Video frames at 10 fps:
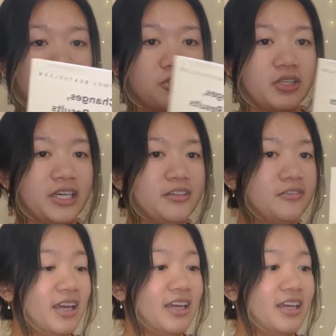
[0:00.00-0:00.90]
your life
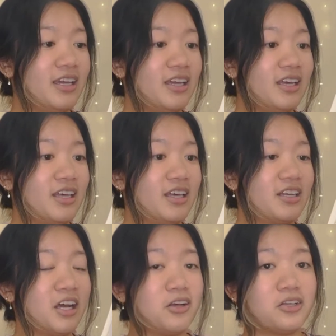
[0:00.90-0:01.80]
and and
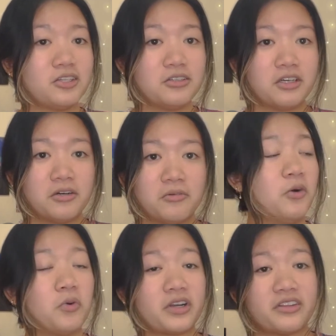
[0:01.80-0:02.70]
I'll let you know
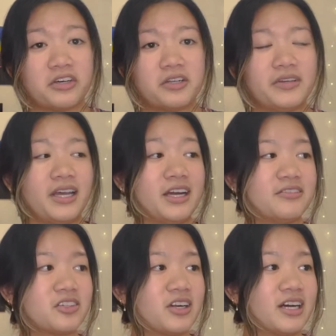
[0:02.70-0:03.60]
what I thought of it
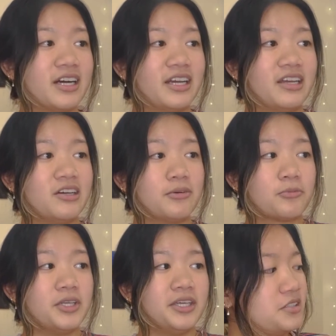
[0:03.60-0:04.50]
after I um, read it.